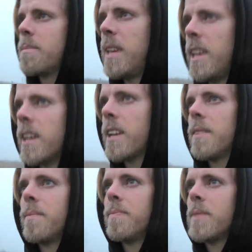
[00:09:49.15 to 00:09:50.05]
me
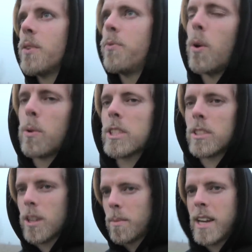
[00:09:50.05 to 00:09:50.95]
focus
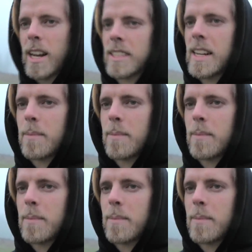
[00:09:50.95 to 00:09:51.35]
on something else.